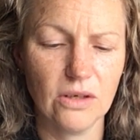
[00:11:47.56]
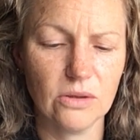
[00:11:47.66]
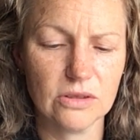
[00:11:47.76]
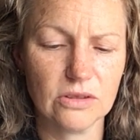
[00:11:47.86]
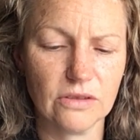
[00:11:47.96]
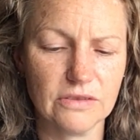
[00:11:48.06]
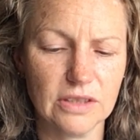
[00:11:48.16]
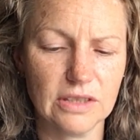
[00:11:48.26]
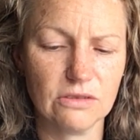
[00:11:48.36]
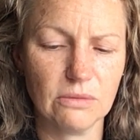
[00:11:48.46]
or as
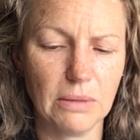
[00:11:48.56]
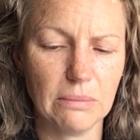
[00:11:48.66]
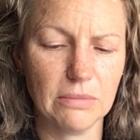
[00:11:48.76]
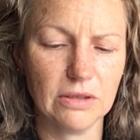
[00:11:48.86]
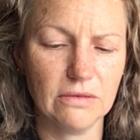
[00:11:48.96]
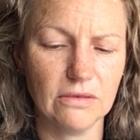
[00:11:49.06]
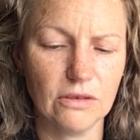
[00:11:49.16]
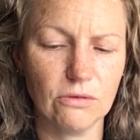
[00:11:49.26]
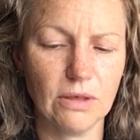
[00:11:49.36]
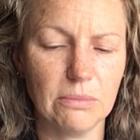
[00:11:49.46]
often as remembered.
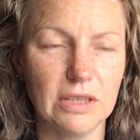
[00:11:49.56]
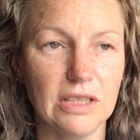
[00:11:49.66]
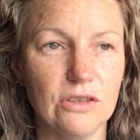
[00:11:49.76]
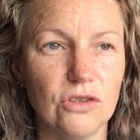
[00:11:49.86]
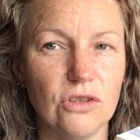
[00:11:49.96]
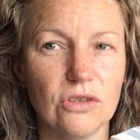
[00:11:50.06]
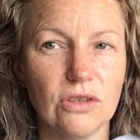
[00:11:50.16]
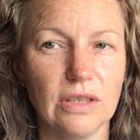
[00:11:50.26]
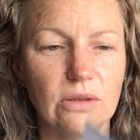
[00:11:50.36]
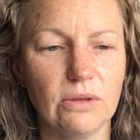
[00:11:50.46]
The remedy is
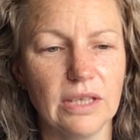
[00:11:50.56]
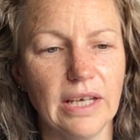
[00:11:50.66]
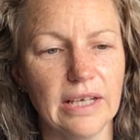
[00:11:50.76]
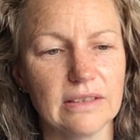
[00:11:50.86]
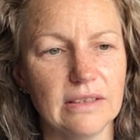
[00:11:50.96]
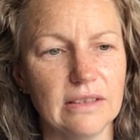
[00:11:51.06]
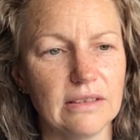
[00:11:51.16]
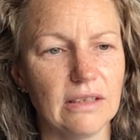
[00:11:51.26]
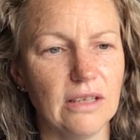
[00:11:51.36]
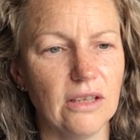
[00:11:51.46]
usually quick acting,
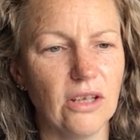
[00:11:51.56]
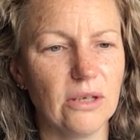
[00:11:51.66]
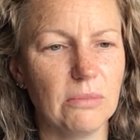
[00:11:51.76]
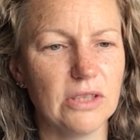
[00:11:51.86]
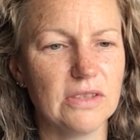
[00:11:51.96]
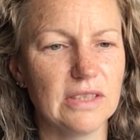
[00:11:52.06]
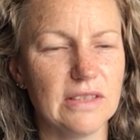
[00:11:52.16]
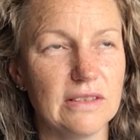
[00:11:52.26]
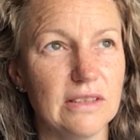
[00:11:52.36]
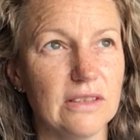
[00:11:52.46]
like most
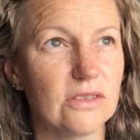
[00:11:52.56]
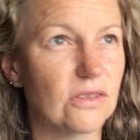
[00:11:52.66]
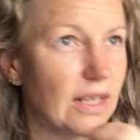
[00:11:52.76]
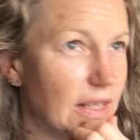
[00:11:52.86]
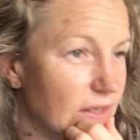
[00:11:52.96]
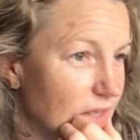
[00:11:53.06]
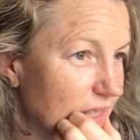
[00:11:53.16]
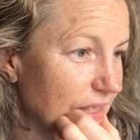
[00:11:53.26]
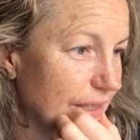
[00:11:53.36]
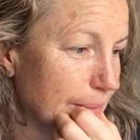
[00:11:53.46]
things in Australia, I
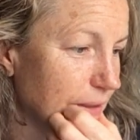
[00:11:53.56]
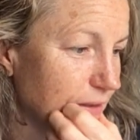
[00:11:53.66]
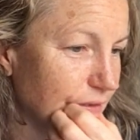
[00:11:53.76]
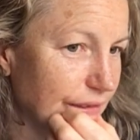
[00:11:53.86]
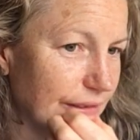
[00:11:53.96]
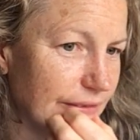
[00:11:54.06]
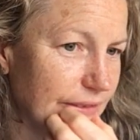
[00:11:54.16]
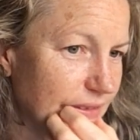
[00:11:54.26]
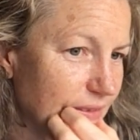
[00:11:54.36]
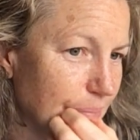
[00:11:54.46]
guess, pretty full
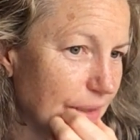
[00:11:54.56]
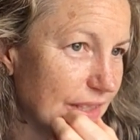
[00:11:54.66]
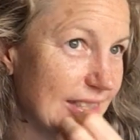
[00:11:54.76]
on, but